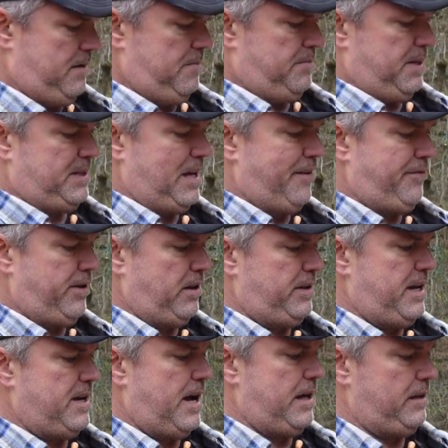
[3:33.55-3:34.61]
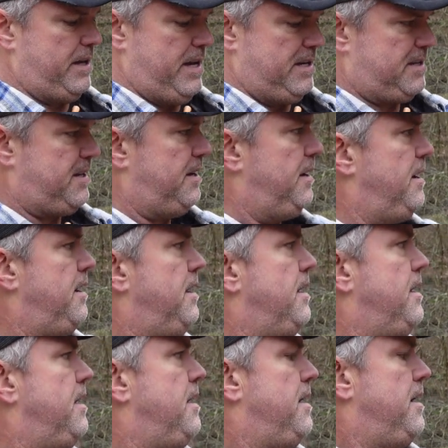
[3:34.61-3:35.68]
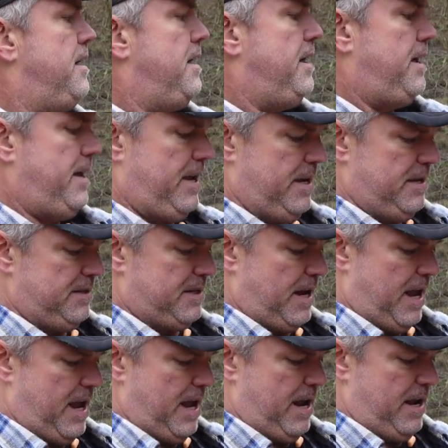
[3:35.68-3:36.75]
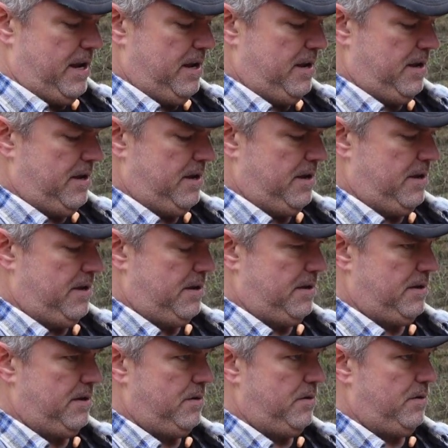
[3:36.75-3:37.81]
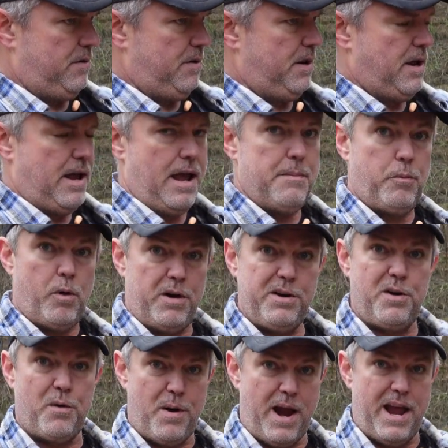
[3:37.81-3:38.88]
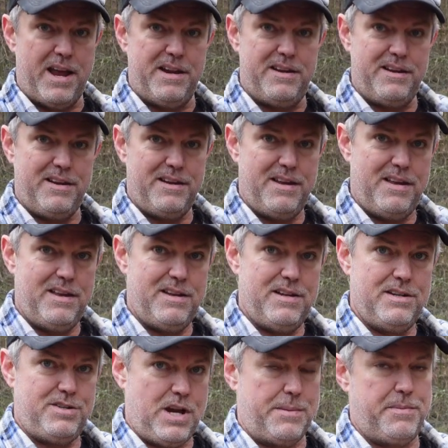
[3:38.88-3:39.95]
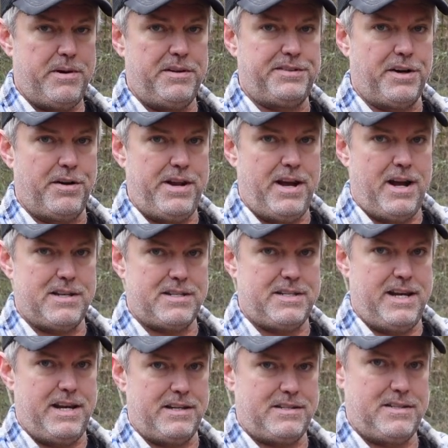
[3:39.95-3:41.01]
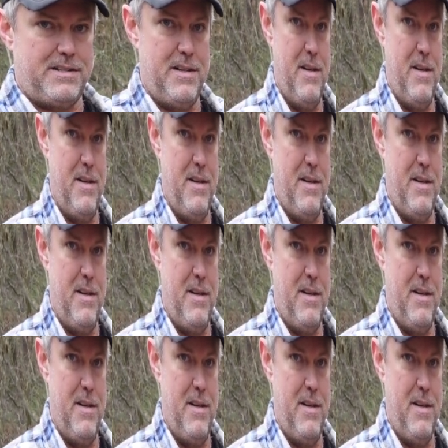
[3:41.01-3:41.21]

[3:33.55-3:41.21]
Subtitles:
but definitely not least, is a M1 Garand chambered in 30-06.